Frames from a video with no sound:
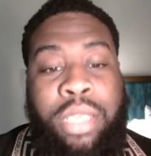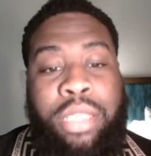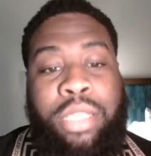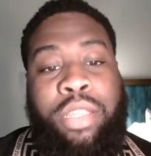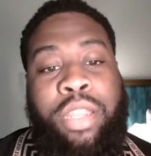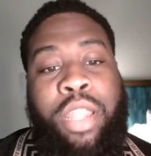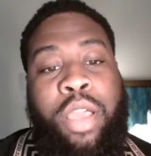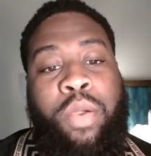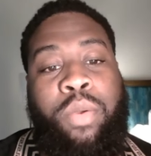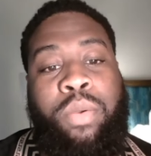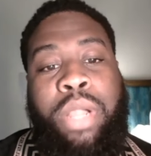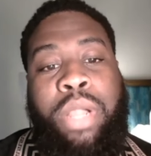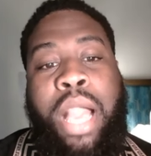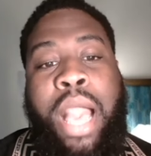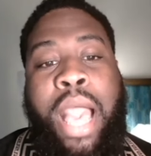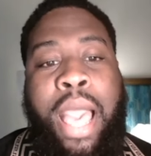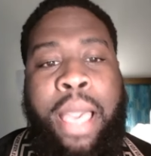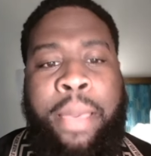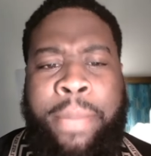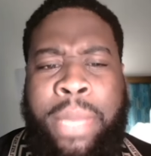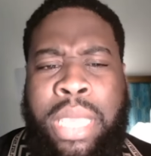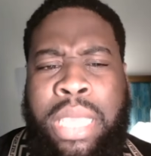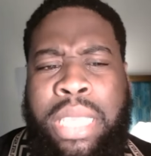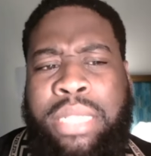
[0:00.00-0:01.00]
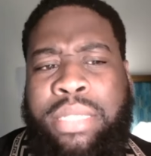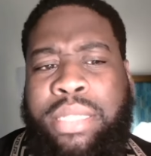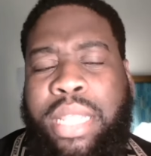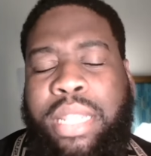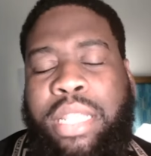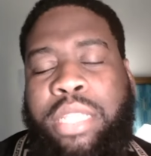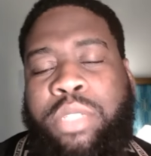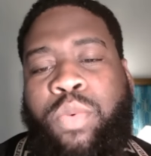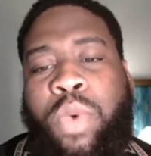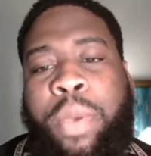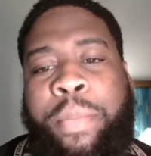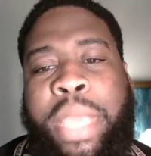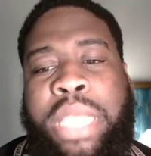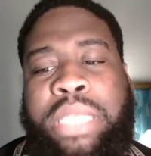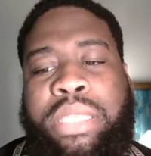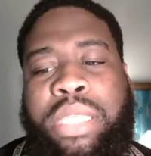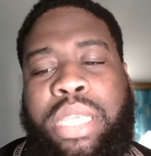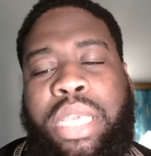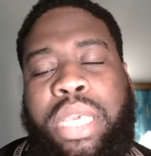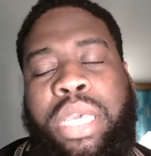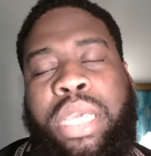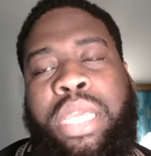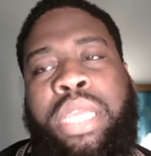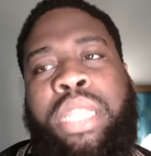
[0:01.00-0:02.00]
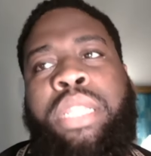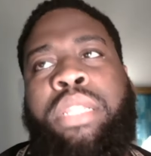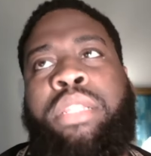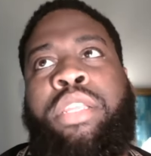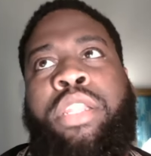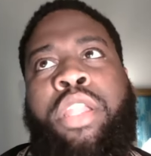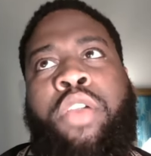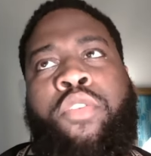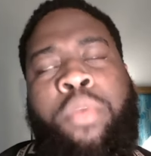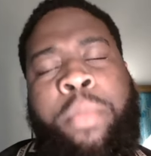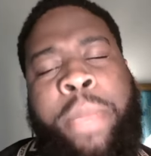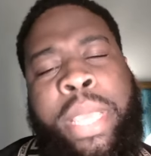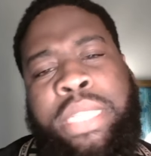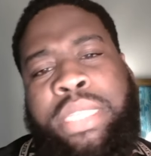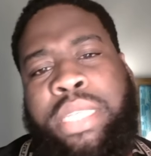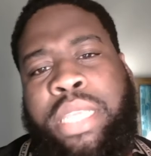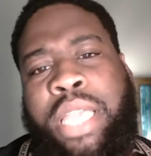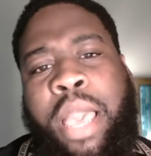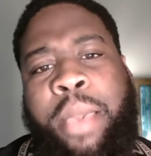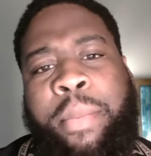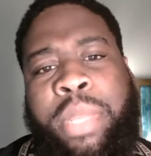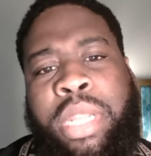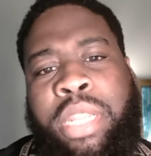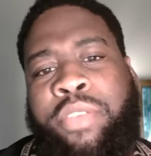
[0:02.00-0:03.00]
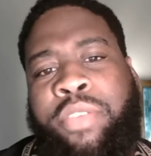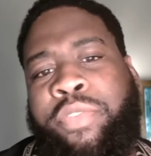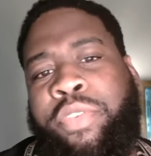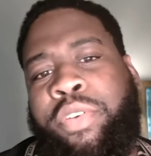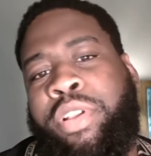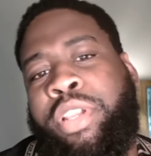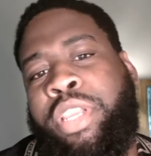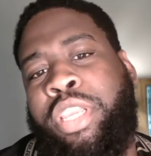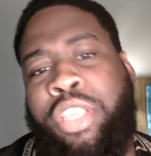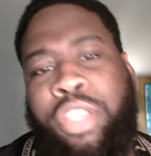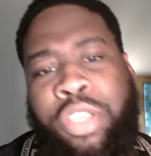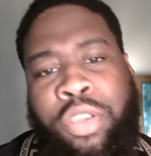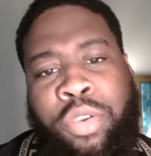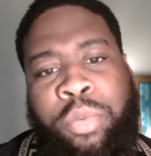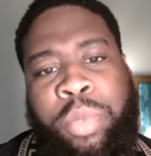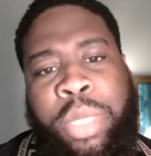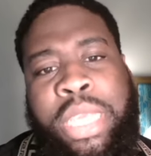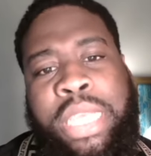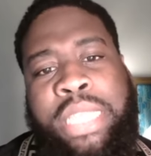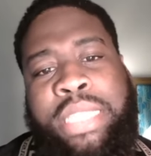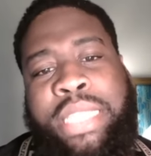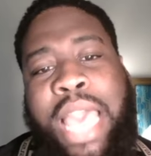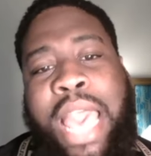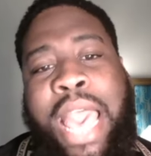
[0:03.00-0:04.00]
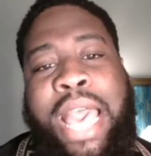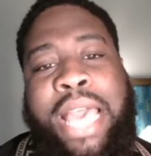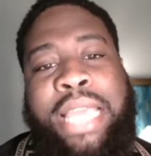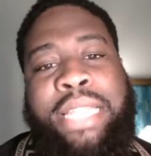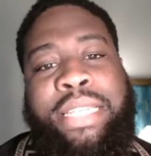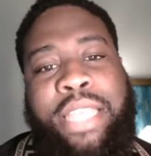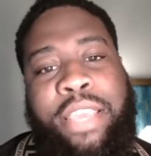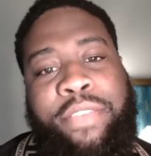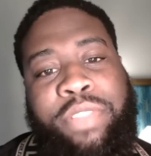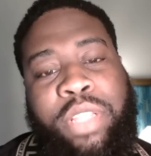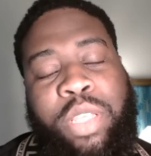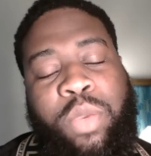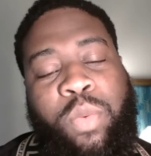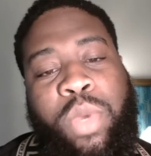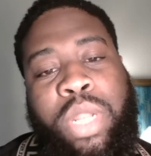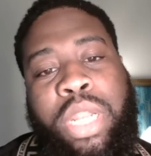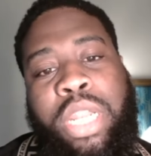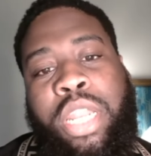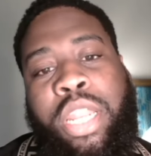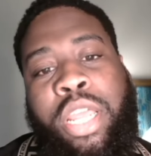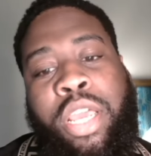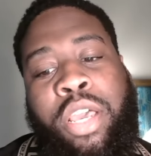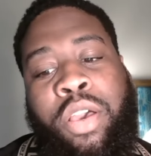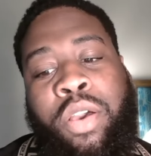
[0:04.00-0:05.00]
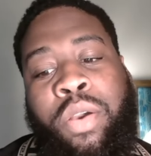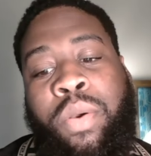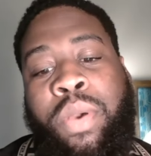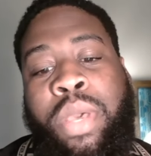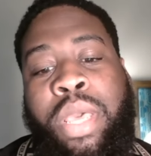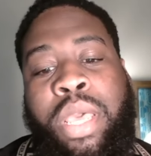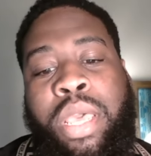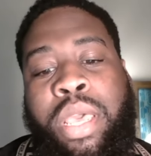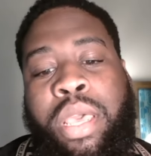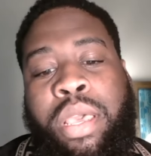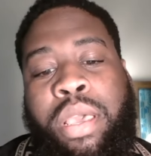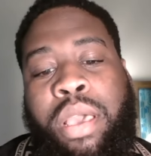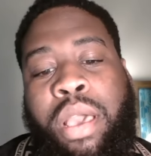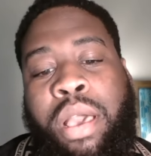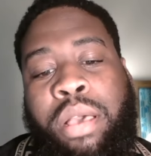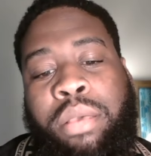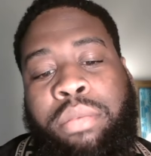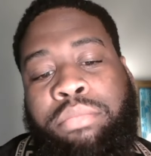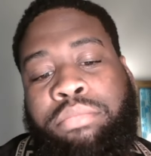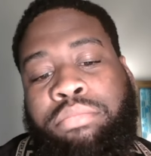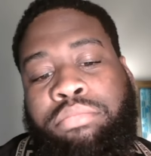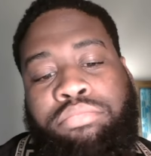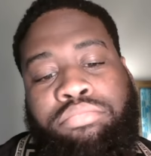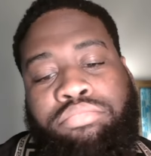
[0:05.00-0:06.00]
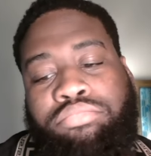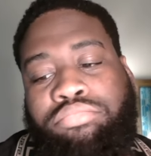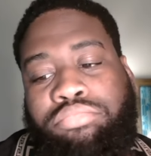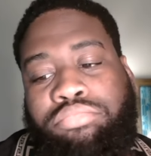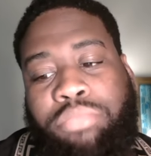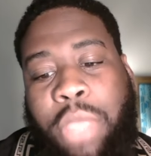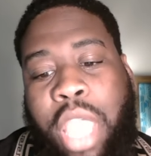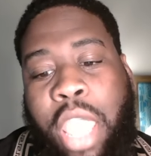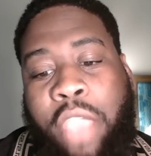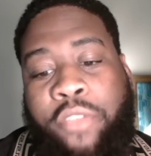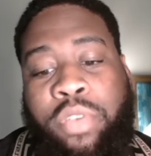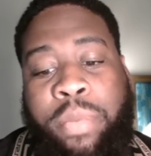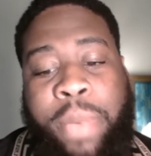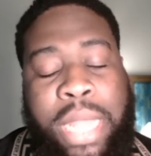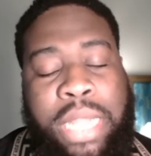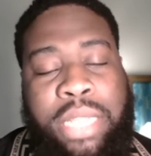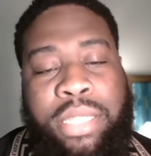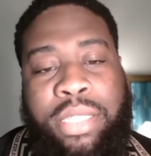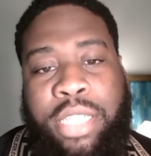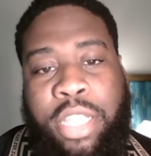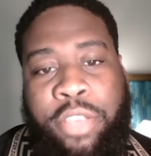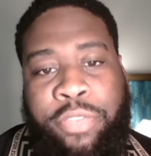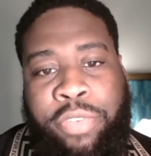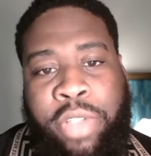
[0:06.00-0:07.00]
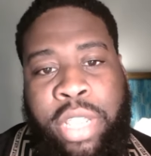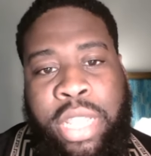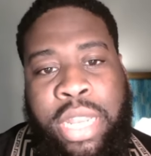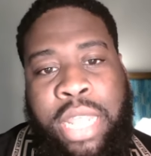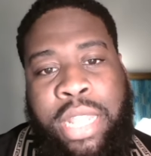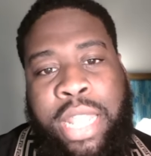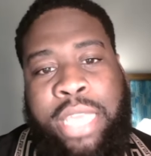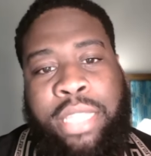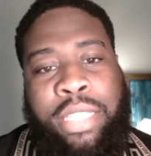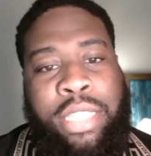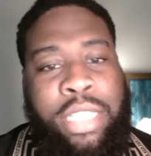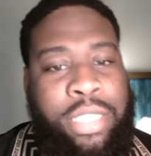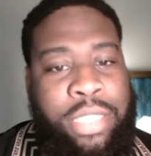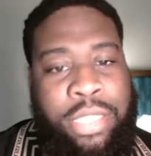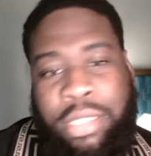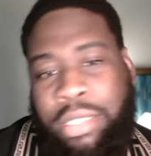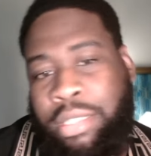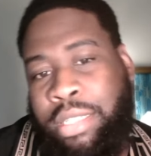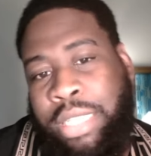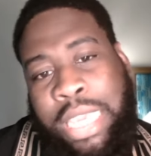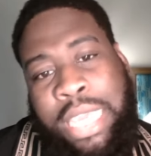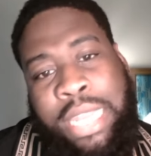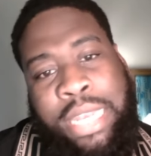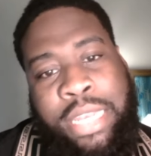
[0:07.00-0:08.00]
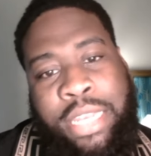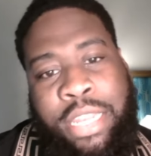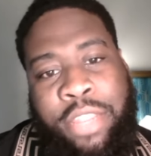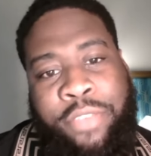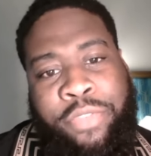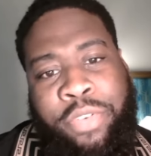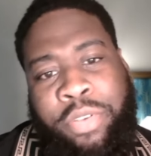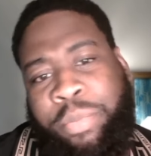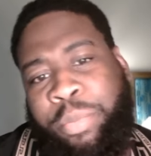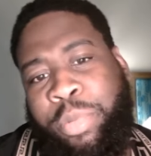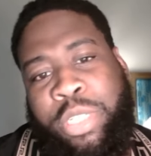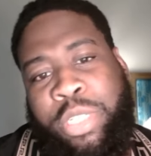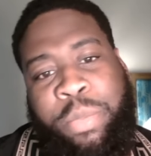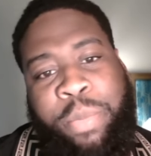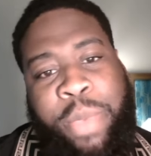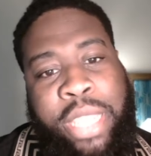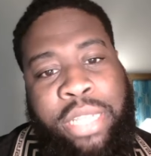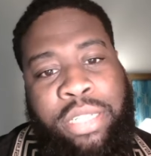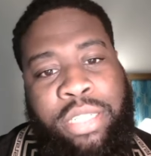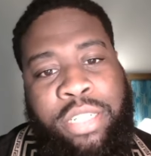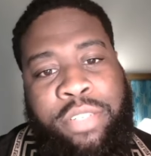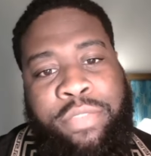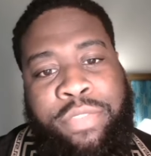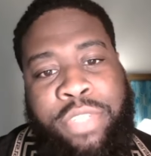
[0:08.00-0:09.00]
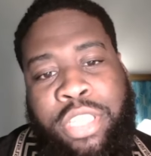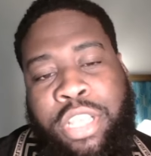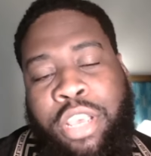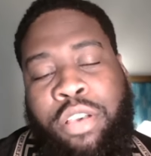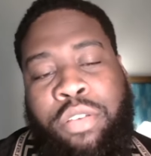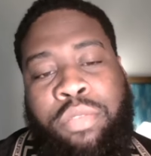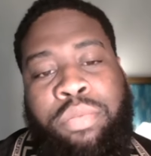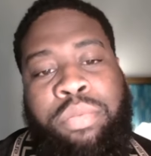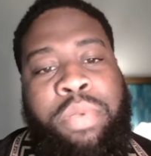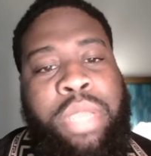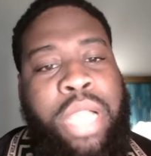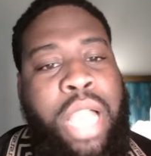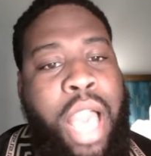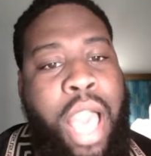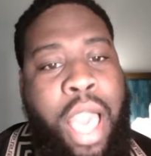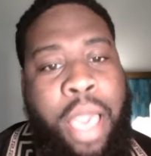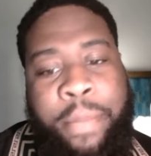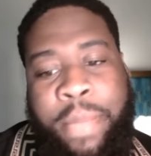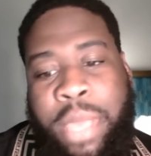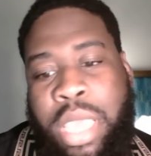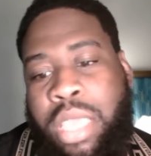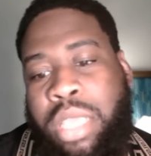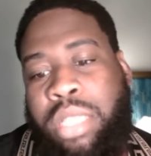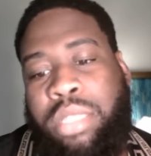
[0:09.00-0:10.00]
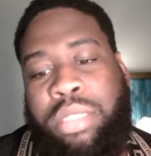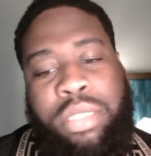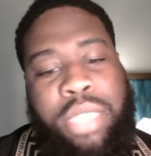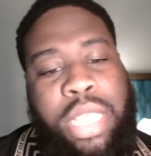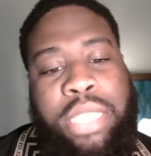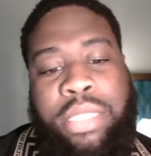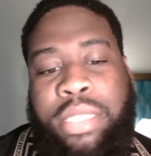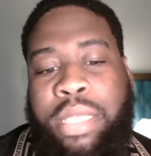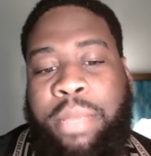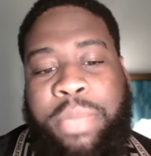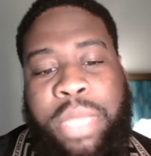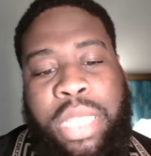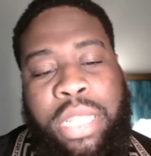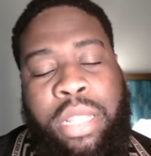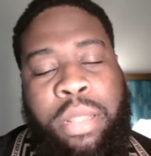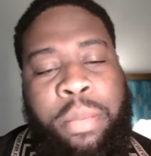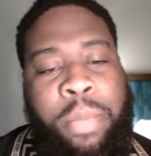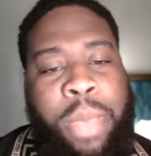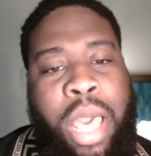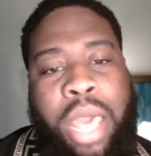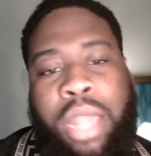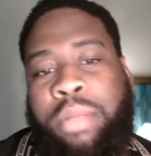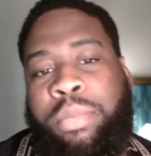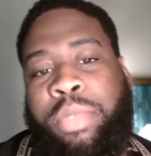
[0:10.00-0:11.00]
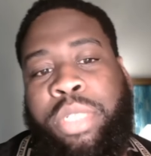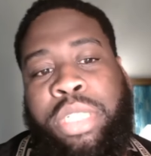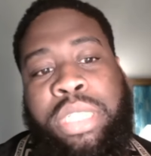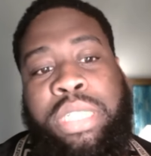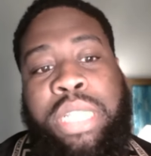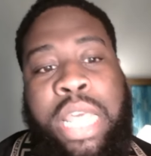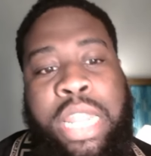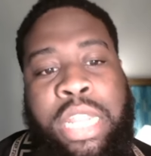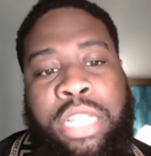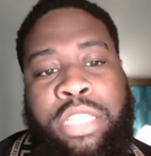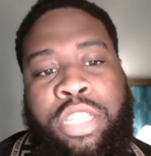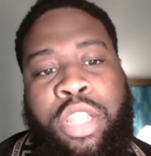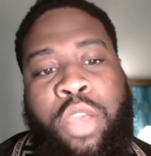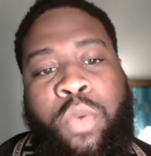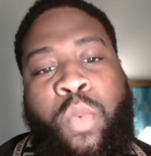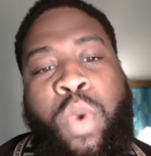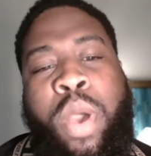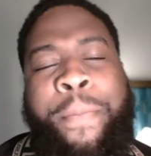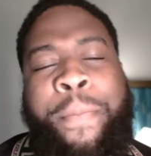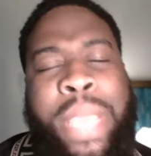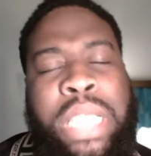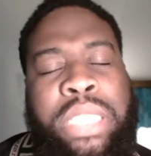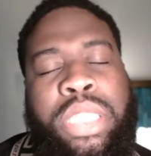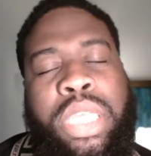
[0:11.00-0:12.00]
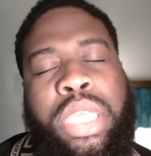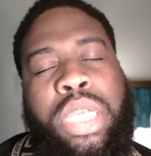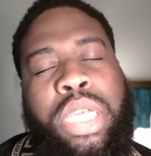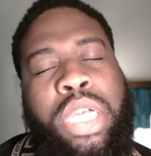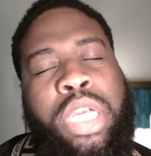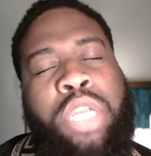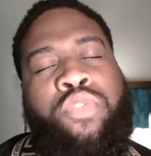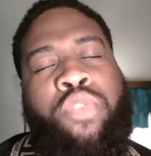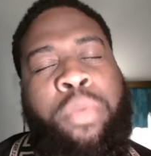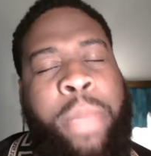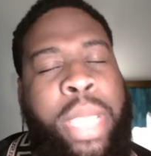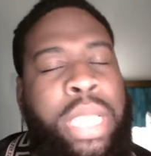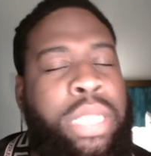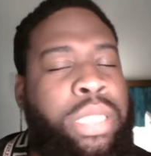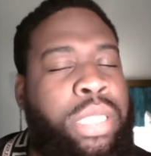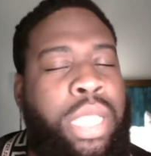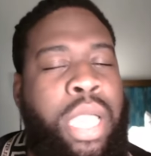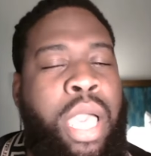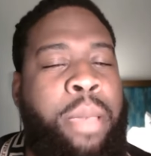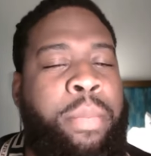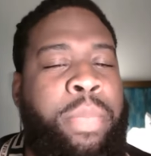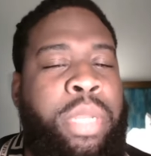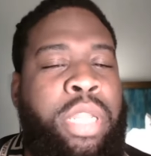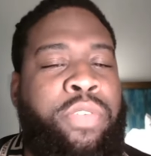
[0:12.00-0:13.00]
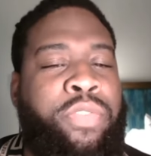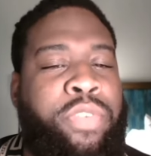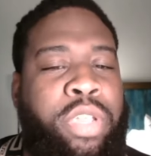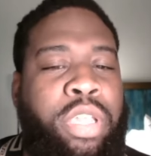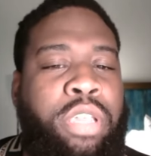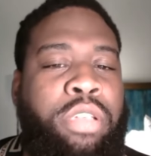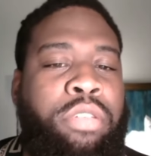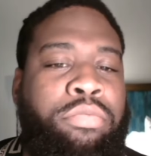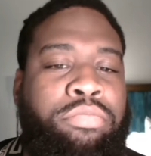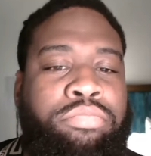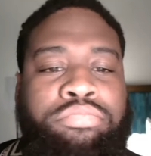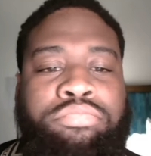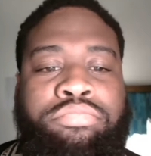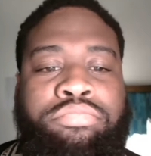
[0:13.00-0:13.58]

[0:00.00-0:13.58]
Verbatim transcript: You know, comment and tell us what makes a good, you know, romantic comedy for you because I definitely want to know um everybody's different and I like getting different perspectives. So comment, say something about them, just let us know what makes a good romantic comedy for you.